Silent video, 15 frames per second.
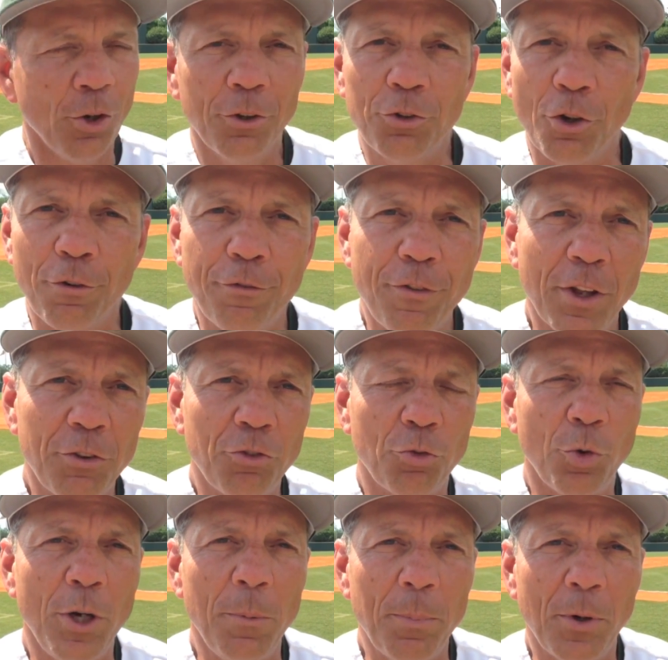that's our fifth
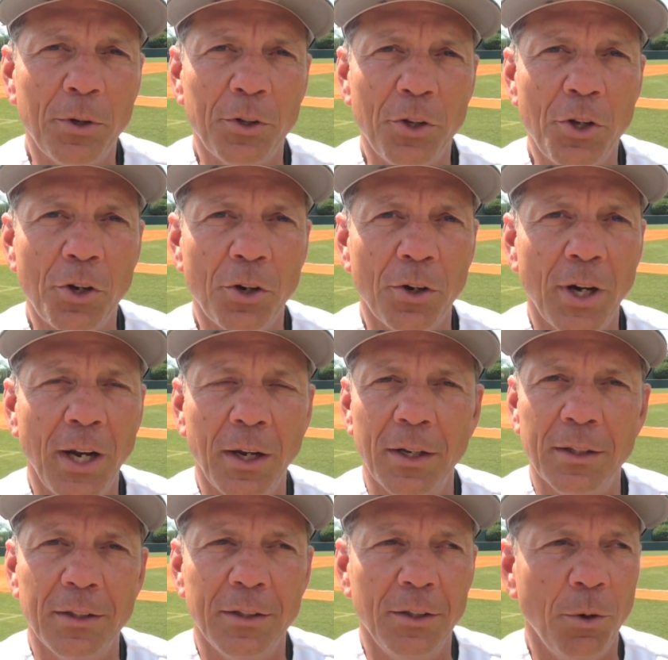sweep on the year.
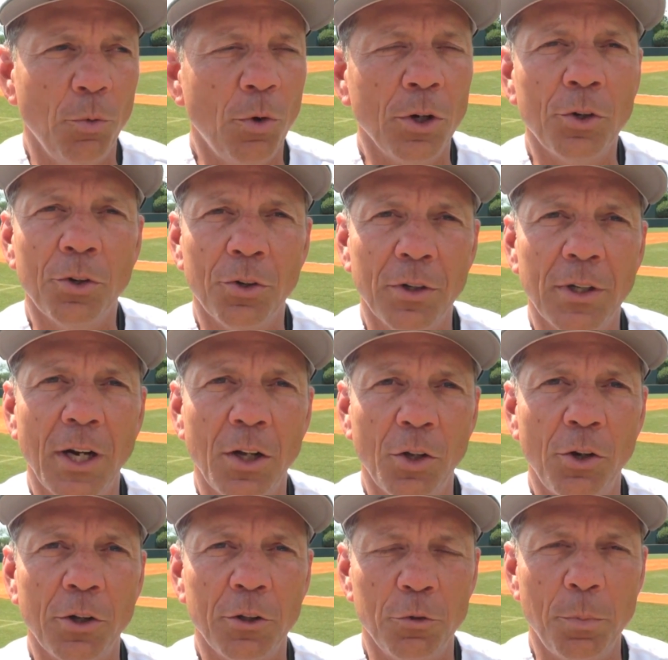I, I wonder how
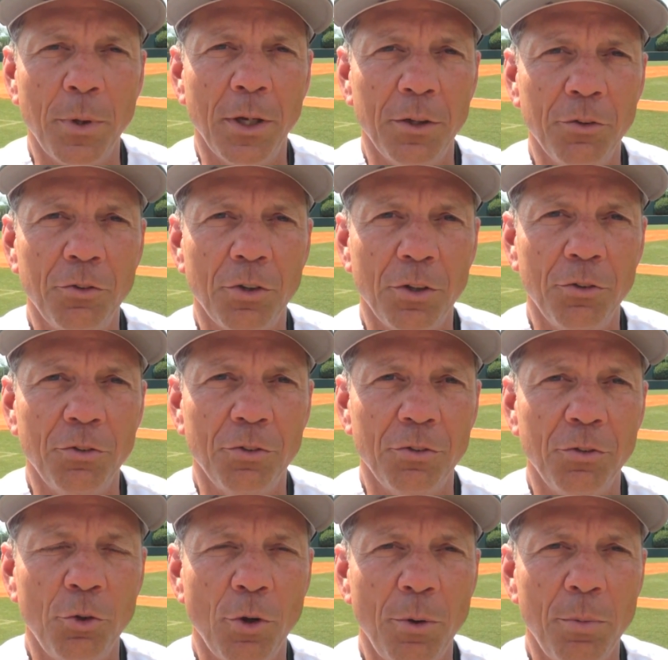long it's been
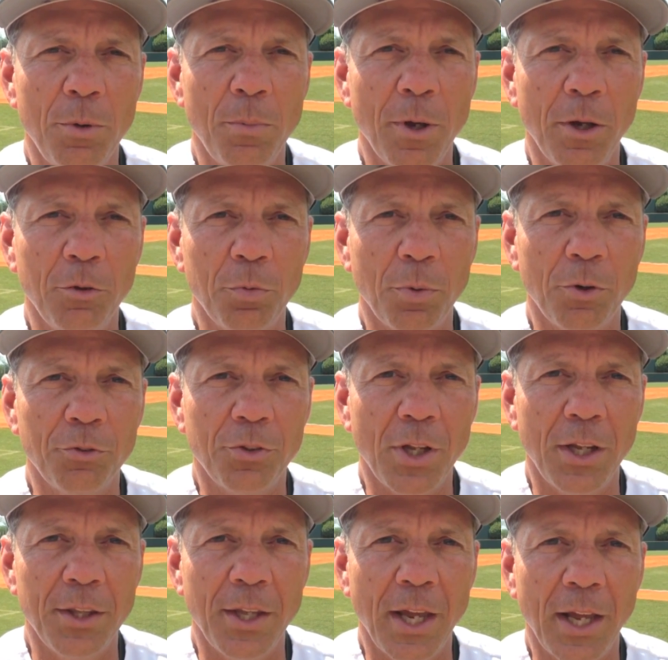since UAB baseball's
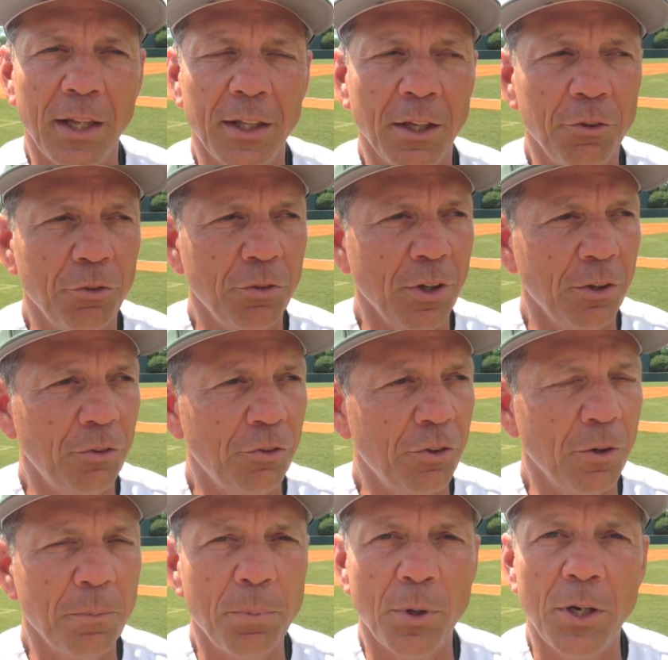done that. That's
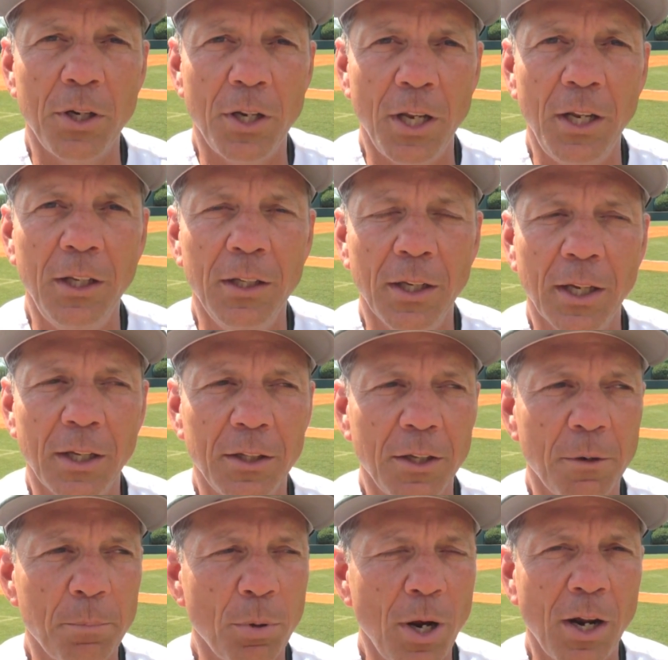that's uh, pretty neat,
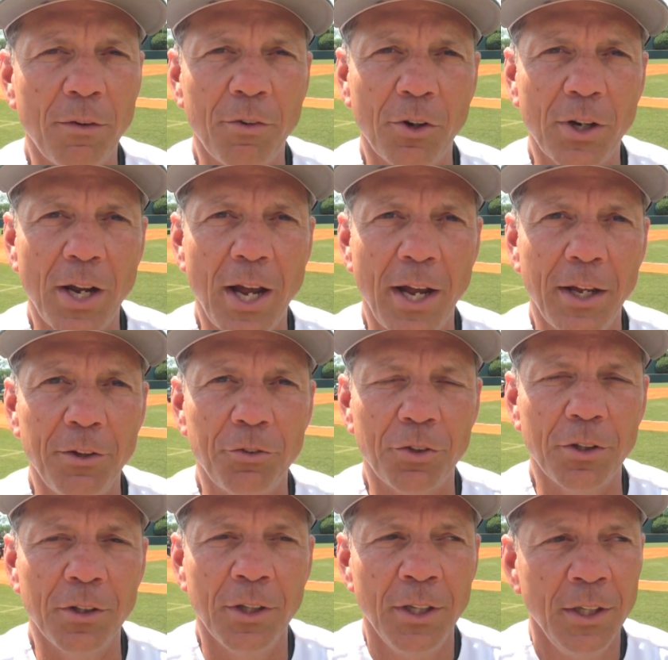and proud of our
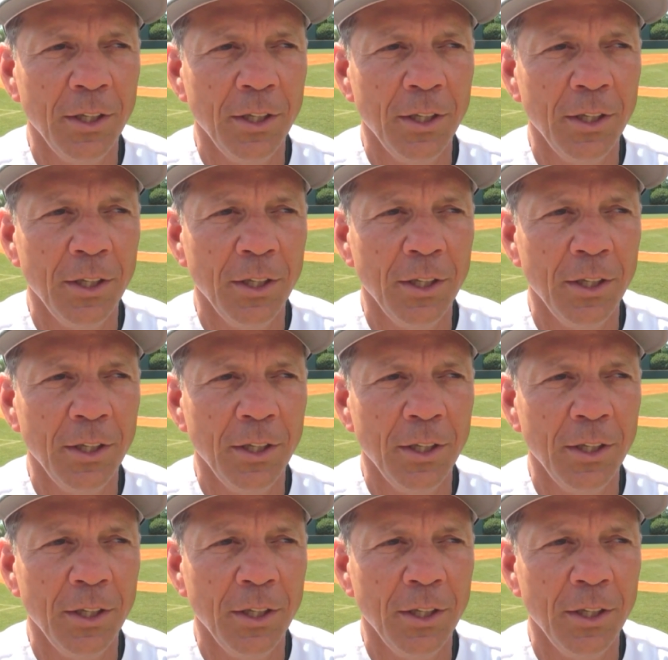guys. And